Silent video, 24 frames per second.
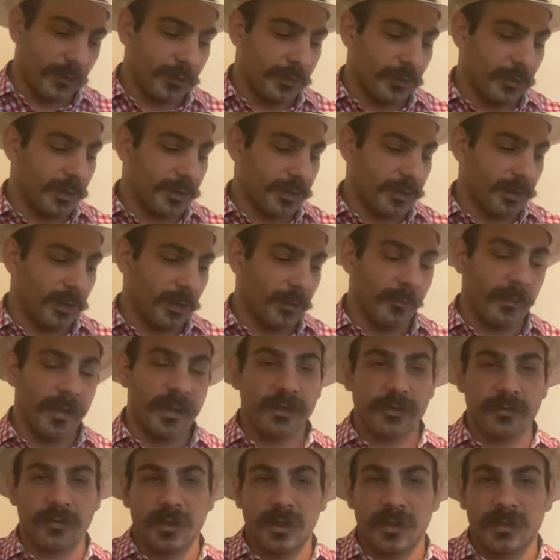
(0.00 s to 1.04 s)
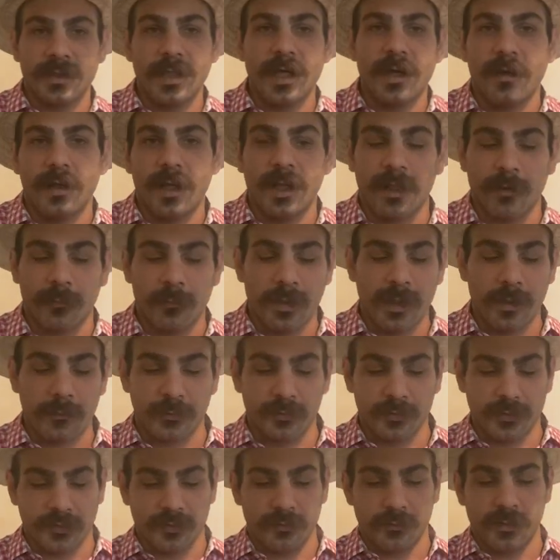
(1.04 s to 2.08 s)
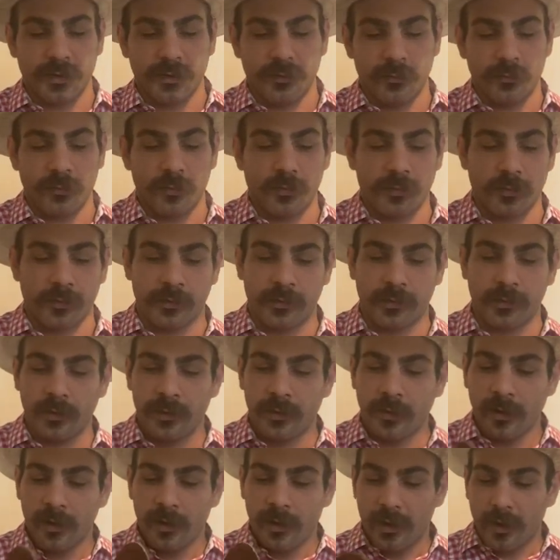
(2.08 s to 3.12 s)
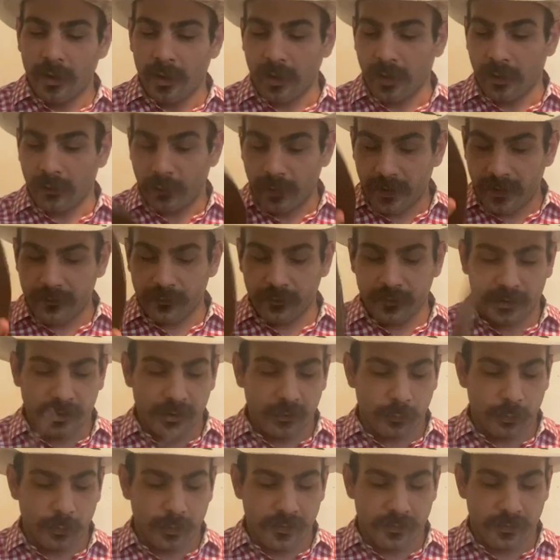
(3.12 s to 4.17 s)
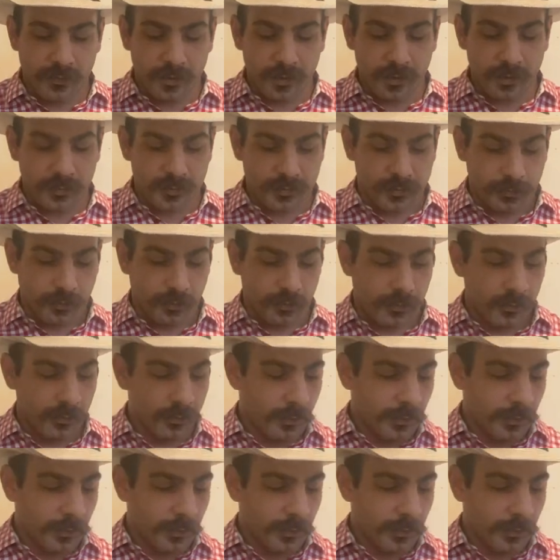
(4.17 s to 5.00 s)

traditionally made. So that's how I like my boots to be worn uh, rather than with an insole.